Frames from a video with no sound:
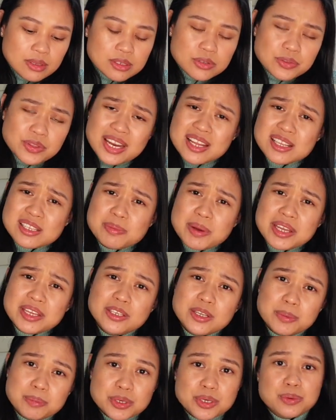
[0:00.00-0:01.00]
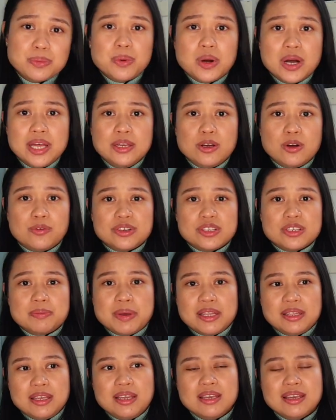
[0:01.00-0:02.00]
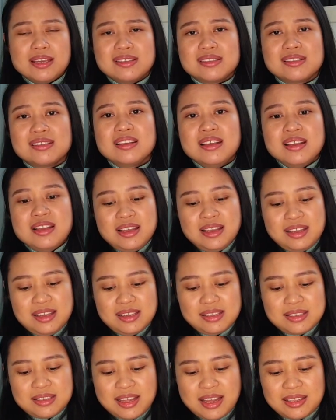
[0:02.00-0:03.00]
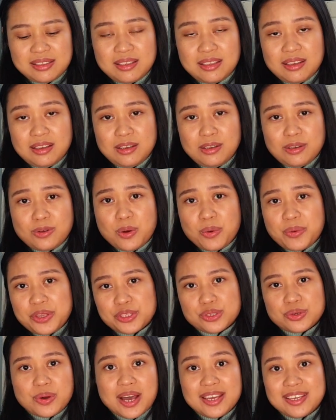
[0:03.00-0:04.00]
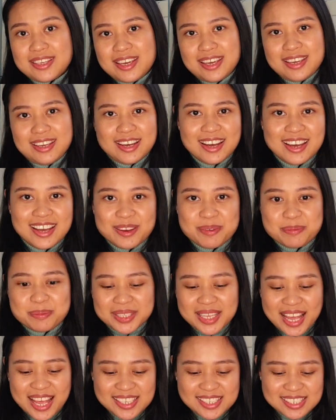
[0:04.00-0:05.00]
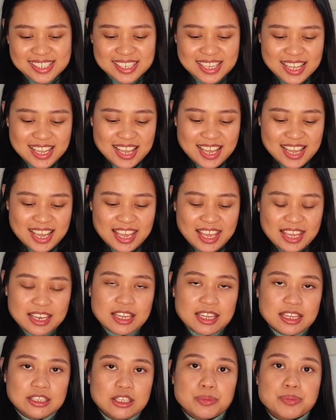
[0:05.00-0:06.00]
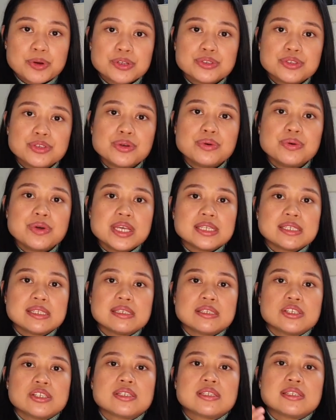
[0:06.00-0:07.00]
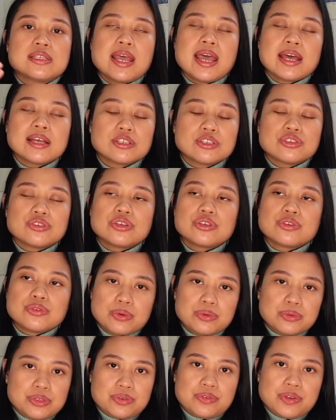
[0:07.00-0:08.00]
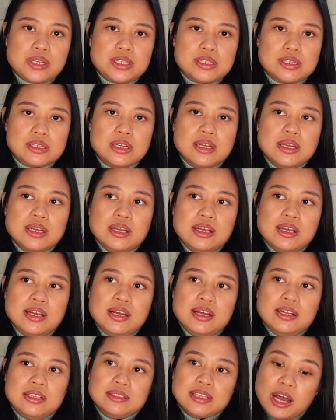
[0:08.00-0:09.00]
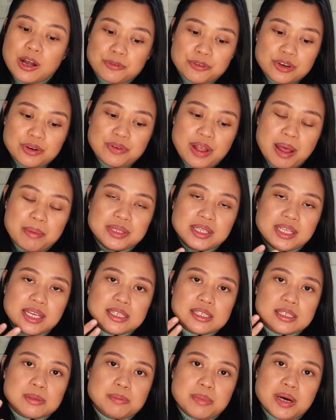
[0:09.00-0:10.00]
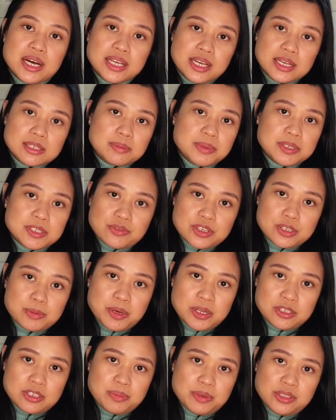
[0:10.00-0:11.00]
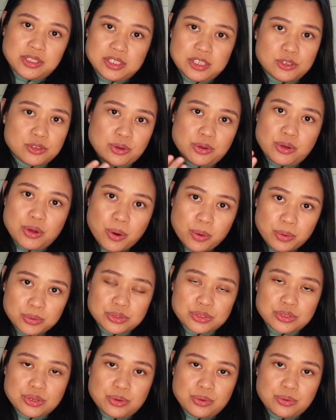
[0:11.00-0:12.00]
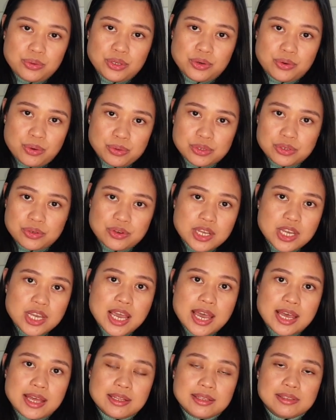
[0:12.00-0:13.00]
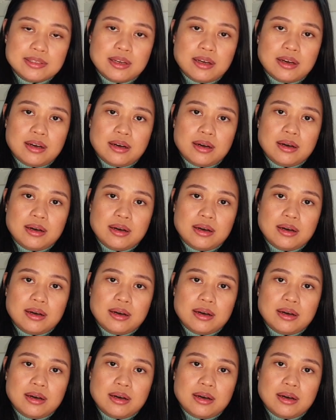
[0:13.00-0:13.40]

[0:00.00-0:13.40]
So that is my number one overspending, is that going to IKEA and plants. And number two is just extra groceries. Now for a family, it's my husband's responsibility to go to the grocery and